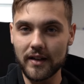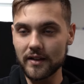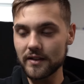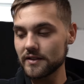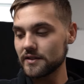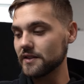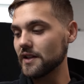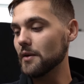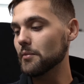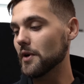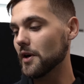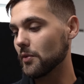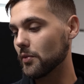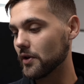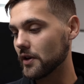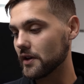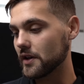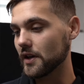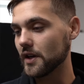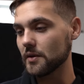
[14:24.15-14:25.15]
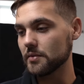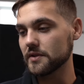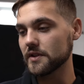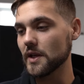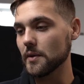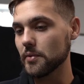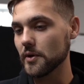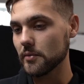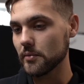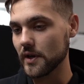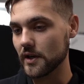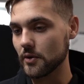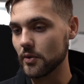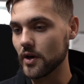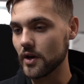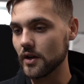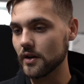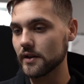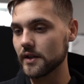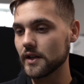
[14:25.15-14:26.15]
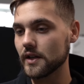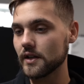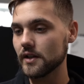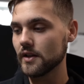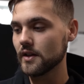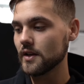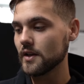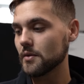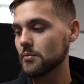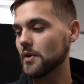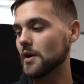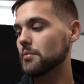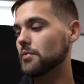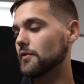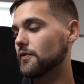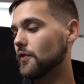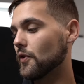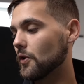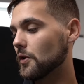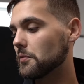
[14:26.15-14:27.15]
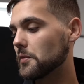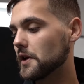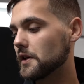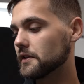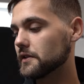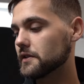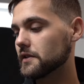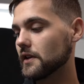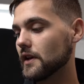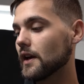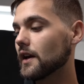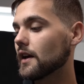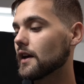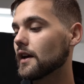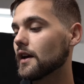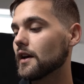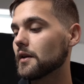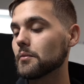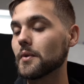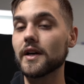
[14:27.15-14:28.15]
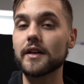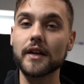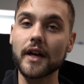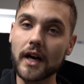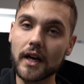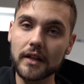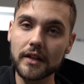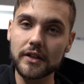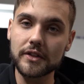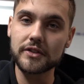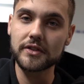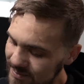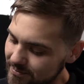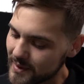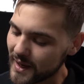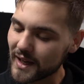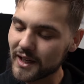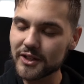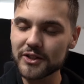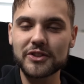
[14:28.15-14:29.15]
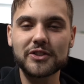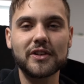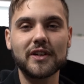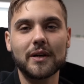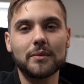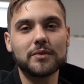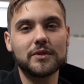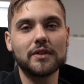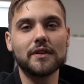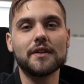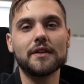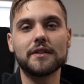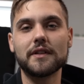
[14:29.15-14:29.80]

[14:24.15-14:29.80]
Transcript: step my work up, step up my quality, my performance, and my knowledge, making sure I'm to the